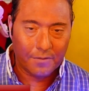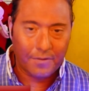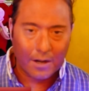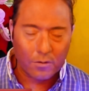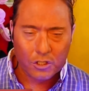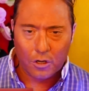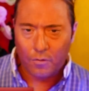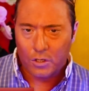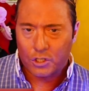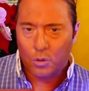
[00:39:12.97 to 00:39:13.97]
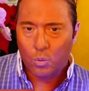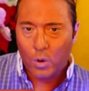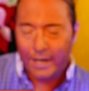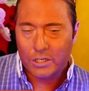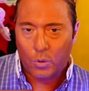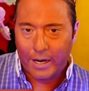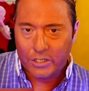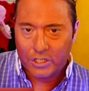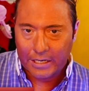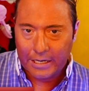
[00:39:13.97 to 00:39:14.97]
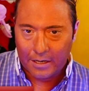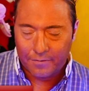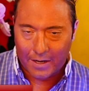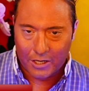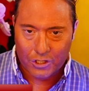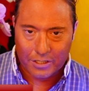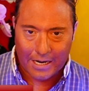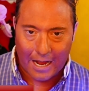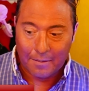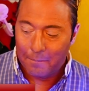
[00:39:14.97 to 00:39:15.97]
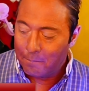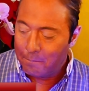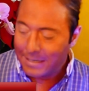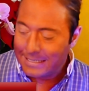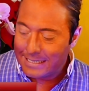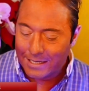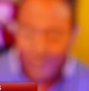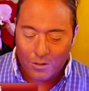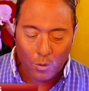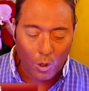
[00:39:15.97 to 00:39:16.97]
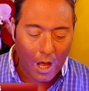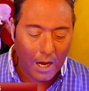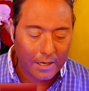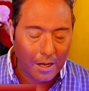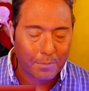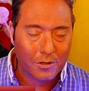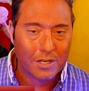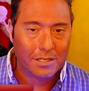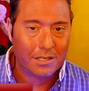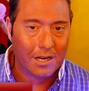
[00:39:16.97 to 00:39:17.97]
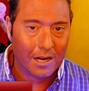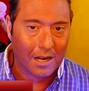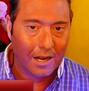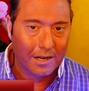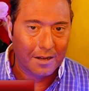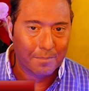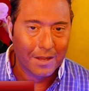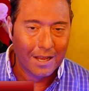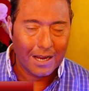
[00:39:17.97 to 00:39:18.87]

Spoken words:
The Federal Reserve wants to raise rates to get inflation down. But does it line up or does it not line up?